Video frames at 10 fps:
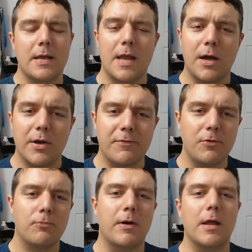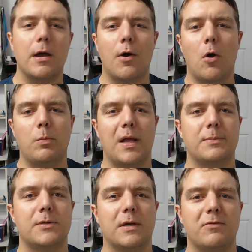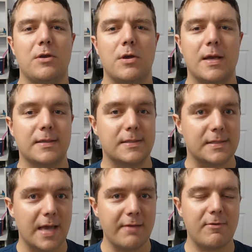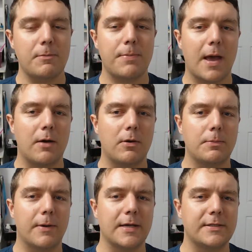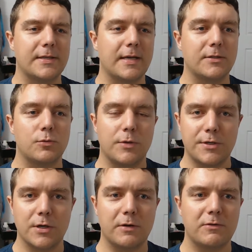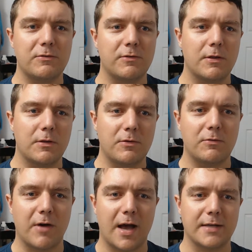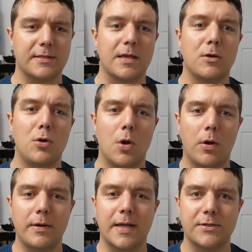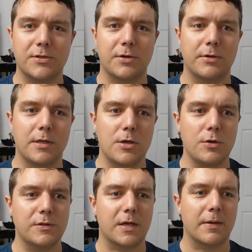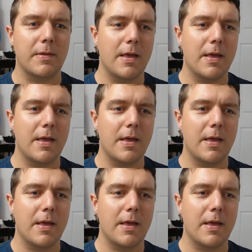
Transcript: Now, if you're running a home lab server, you can save on power by, say, switching off the device that you're not necessarily using.